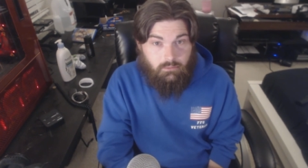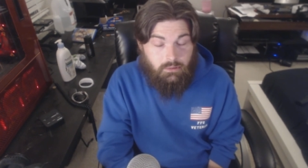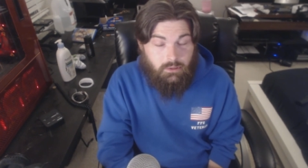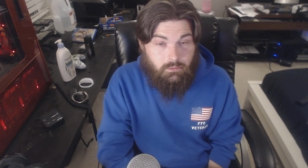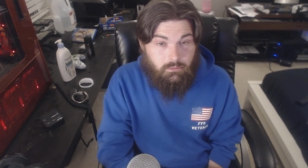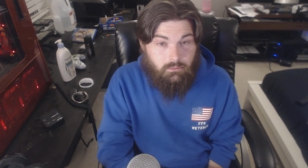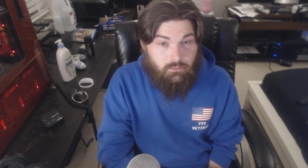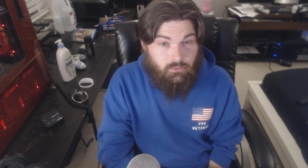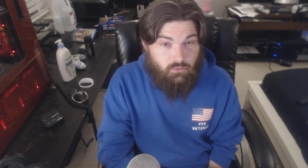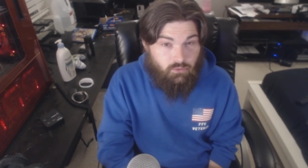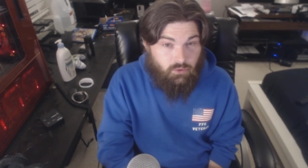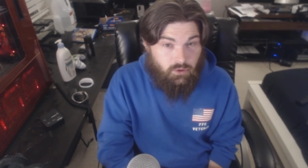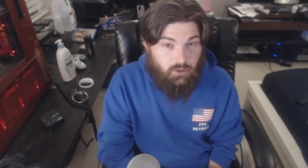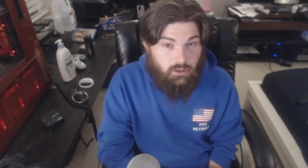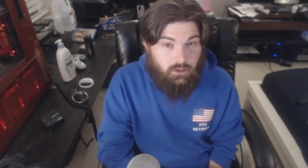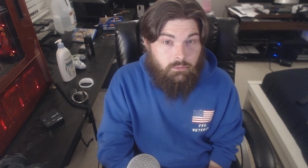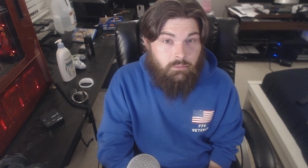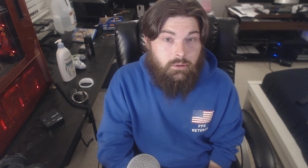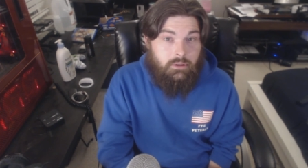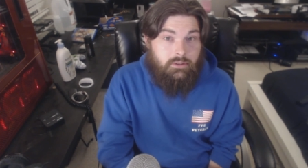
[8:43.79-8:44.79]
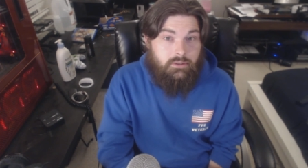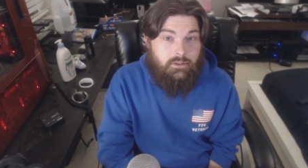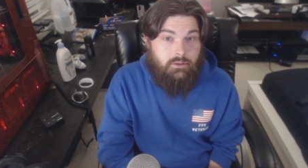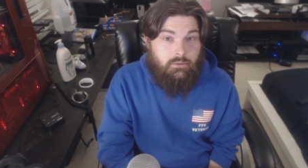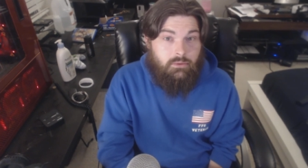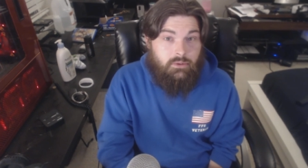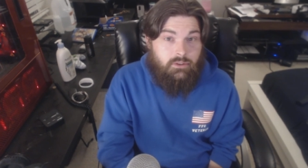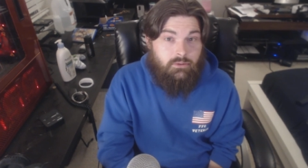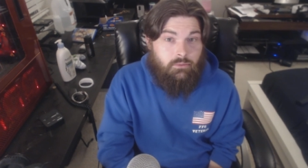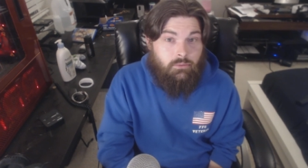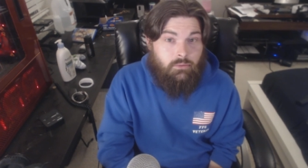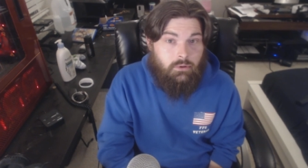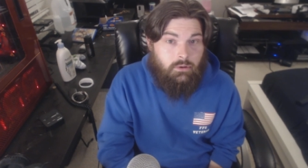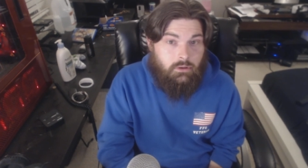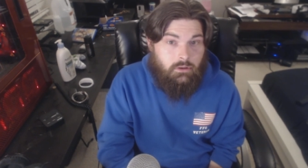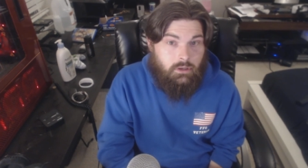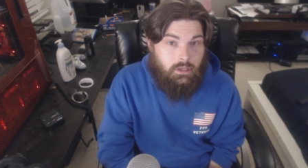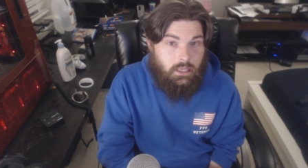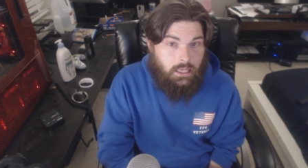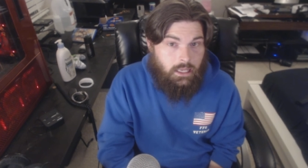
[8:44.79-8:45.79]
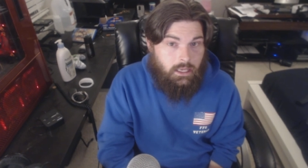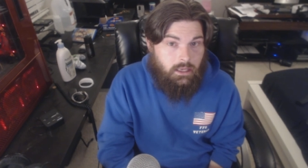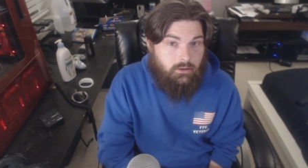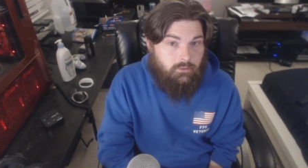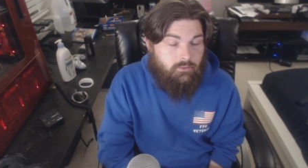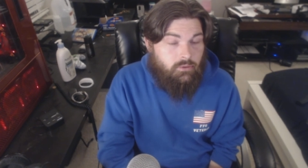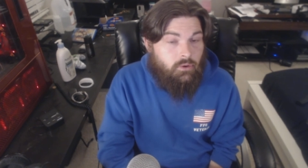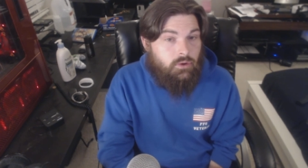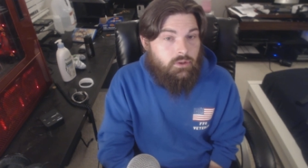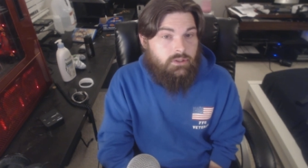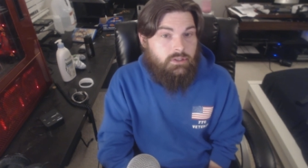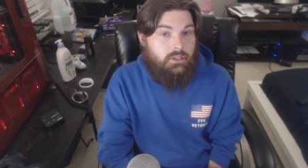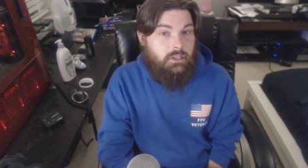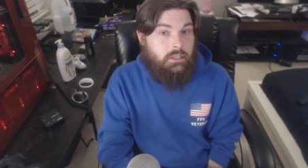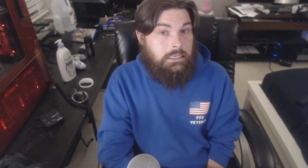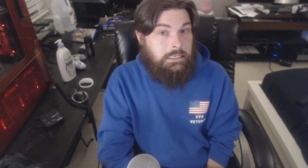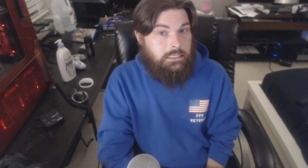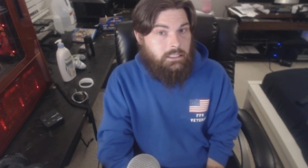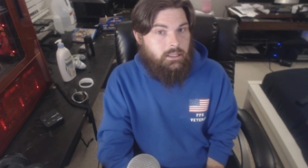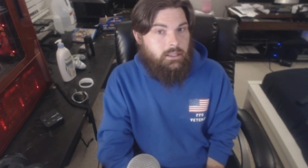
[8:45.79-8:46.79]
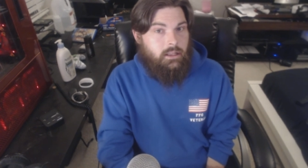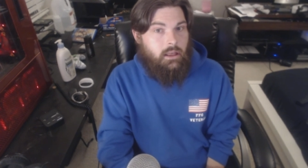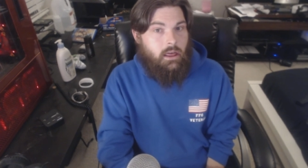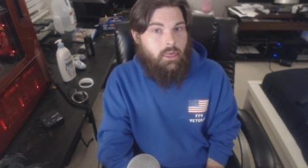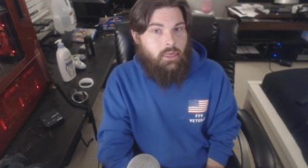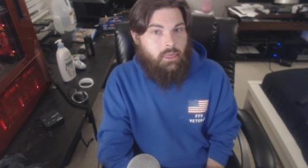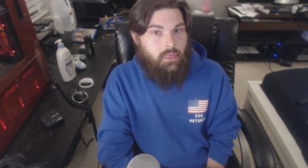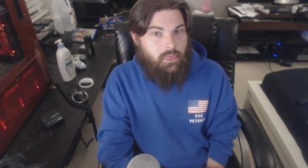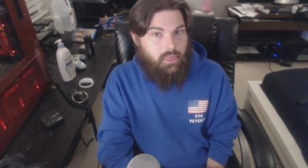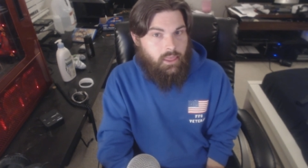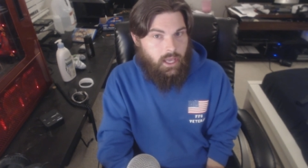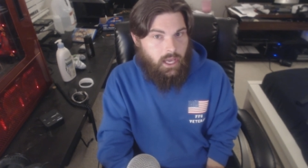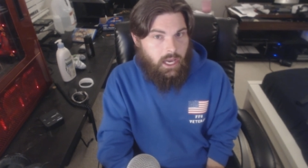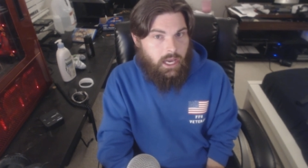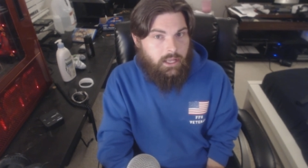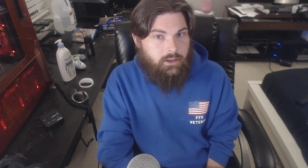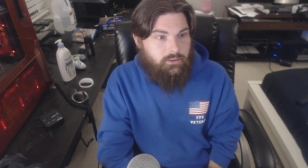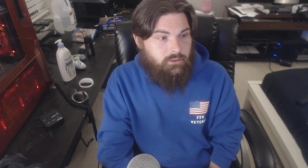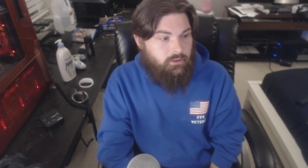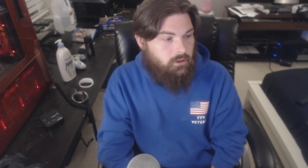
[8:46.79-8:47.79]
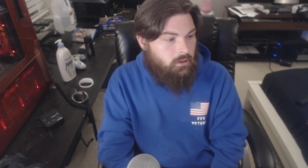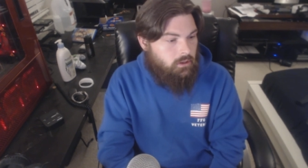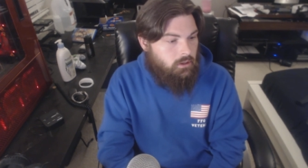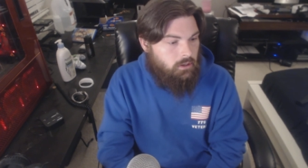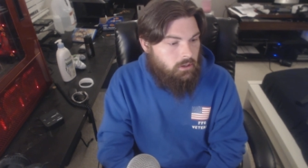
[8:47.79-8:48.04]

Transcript: I've been really busy with work and focusing on that.